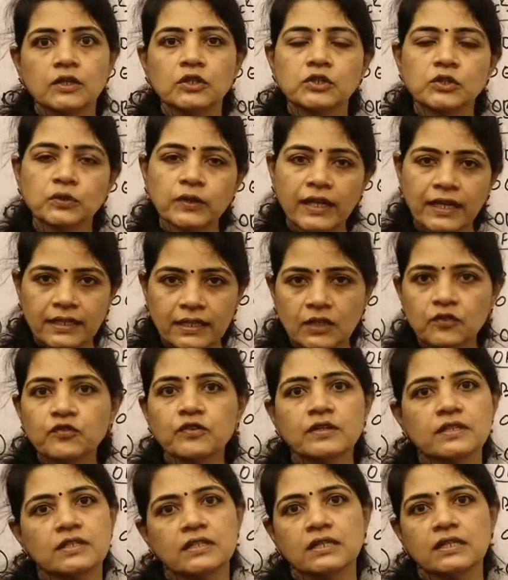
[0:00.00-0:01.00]
to get the
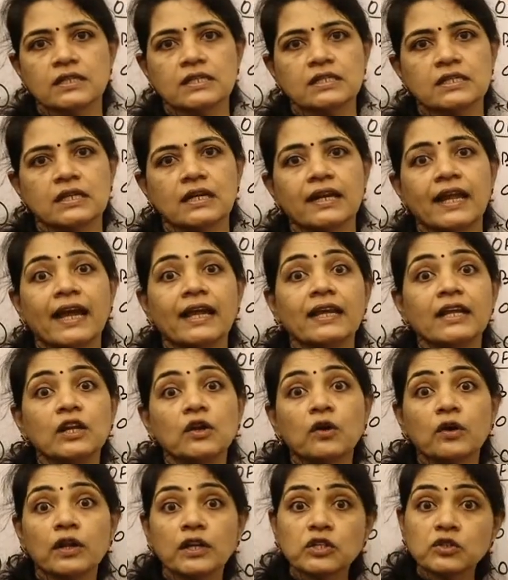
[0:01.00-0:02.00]
first result, and in
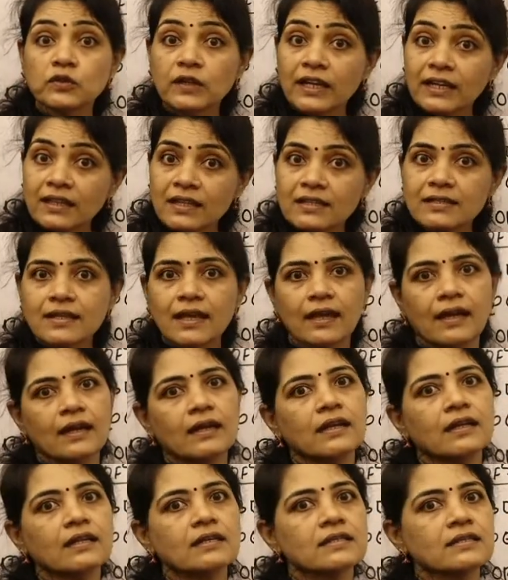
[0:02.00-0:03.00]
order to get the
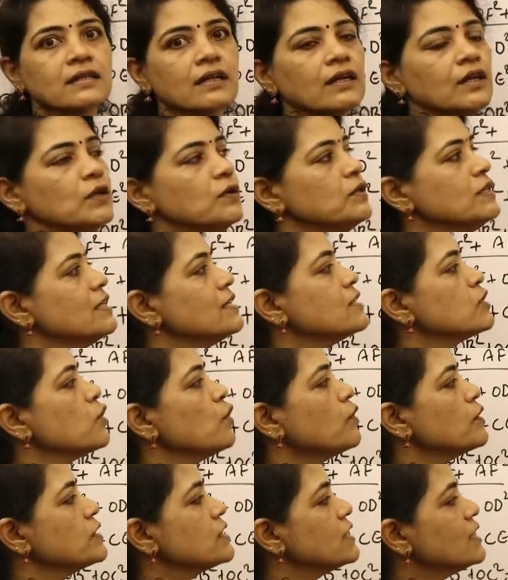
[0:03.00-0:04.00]
second result, you just
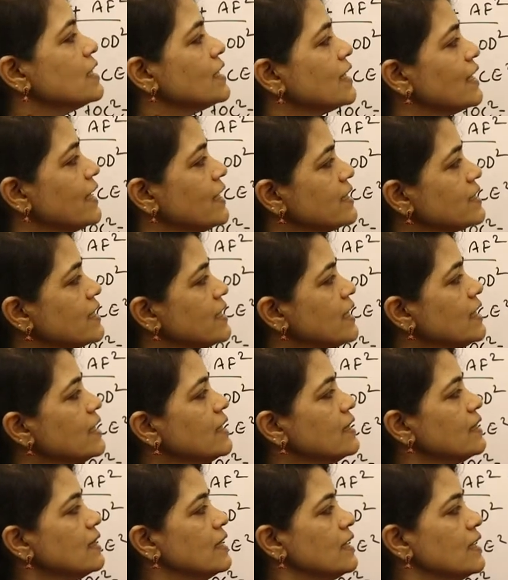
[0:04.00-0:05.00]
concentrate
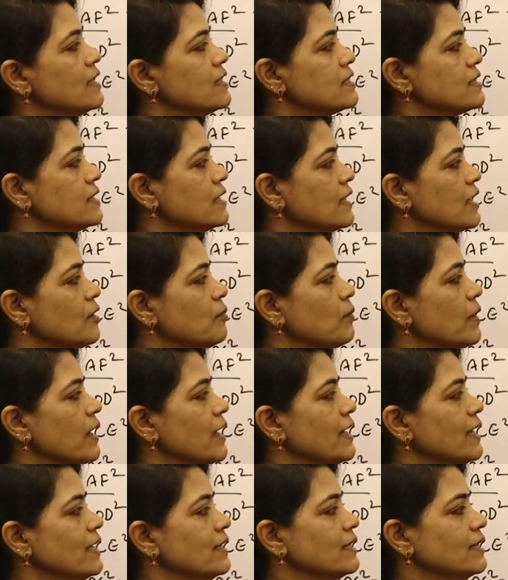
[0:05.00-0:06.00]
the
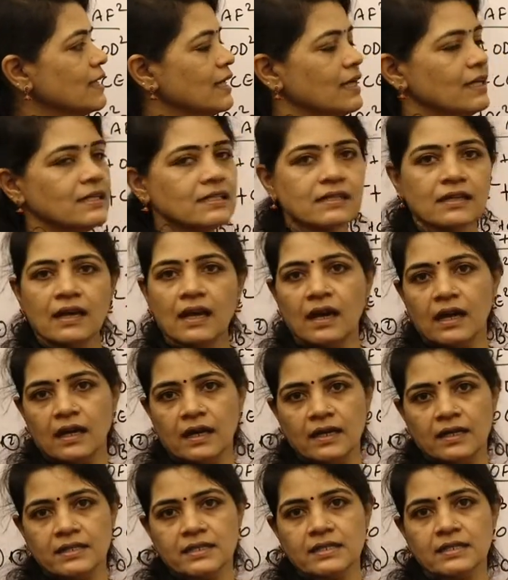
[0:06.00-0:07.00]
remaining 3
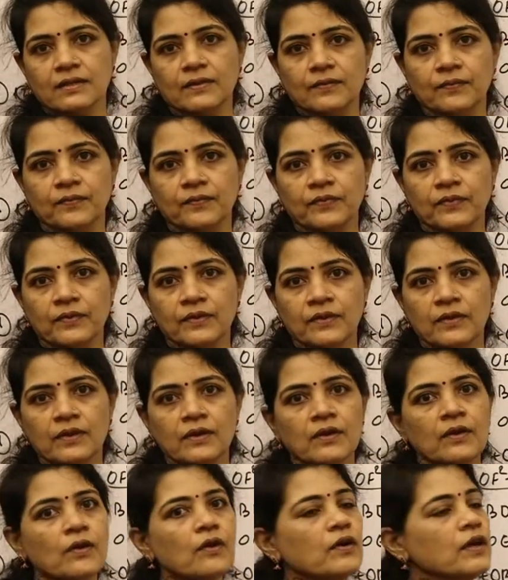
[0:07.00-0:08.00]
triangles.
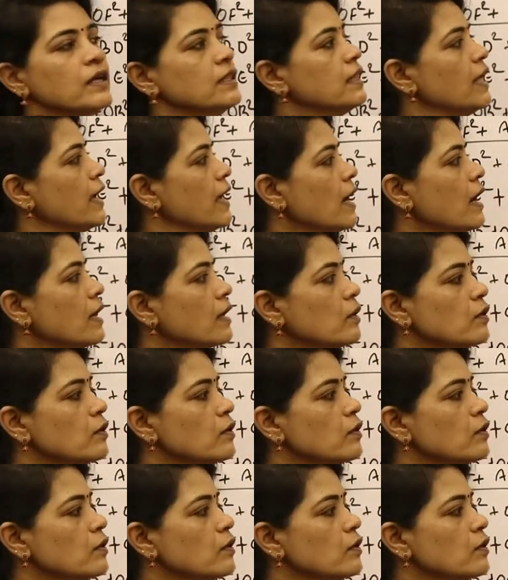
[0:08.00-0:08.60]
Okay, they are